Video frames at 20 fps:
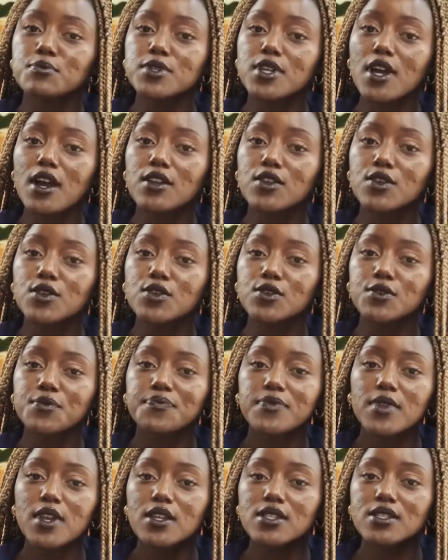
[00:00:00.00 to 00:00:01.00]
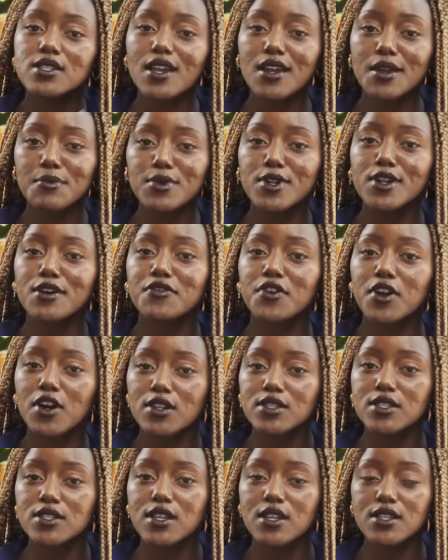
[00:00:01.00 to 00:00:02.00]
channel, Table of
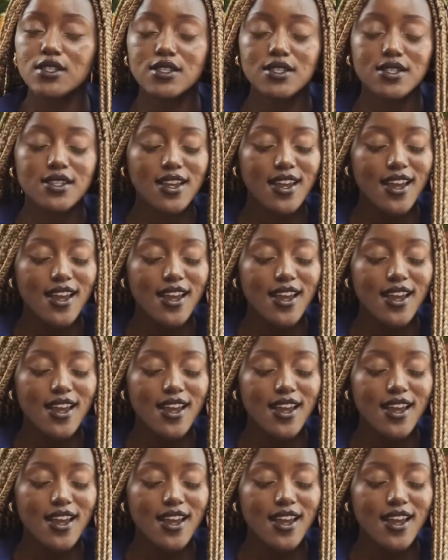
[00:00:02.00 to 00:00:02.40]
Contents.